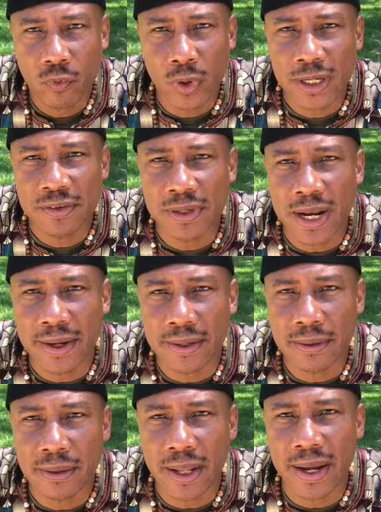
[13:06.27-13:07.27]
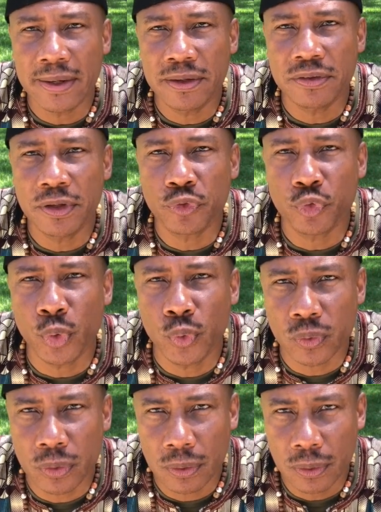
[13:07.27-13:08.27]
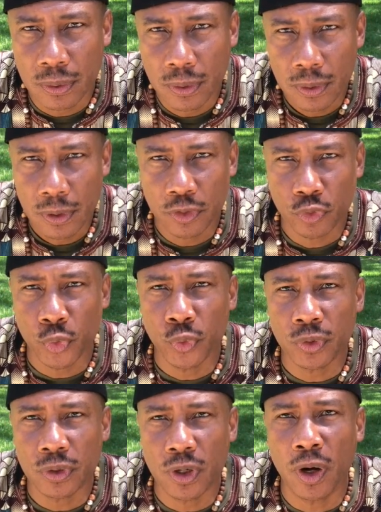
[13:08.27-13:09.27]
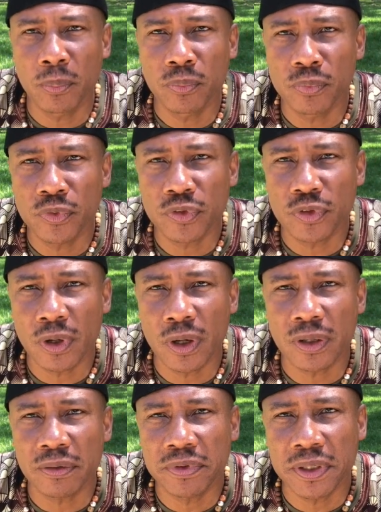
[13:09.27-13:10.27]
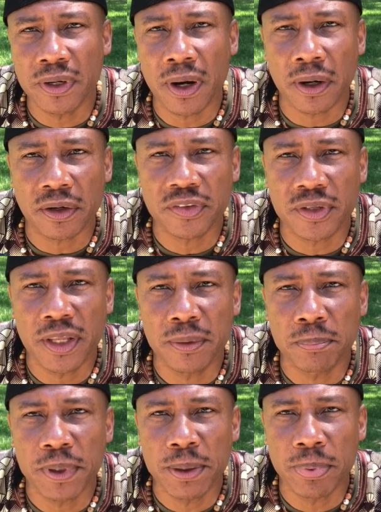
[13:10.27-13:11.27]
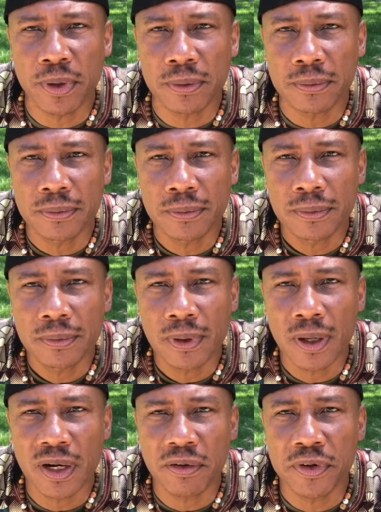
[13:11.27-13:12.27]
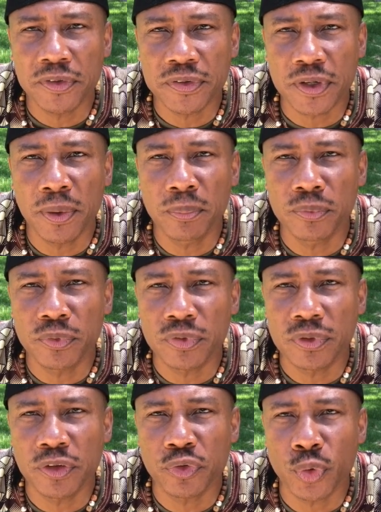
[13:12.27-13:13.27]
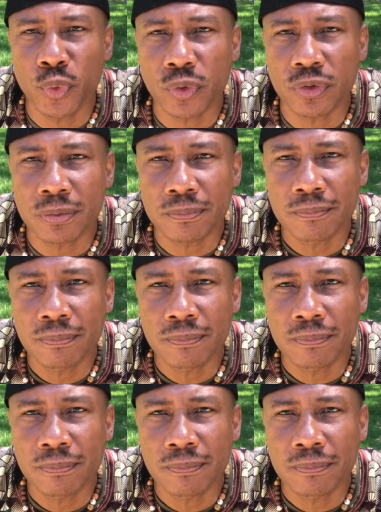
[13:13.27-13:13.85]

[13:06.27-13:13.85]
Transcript: What is light? Light is the truth. The truth comes out of the dark-skinned people. Out of us comes the truth.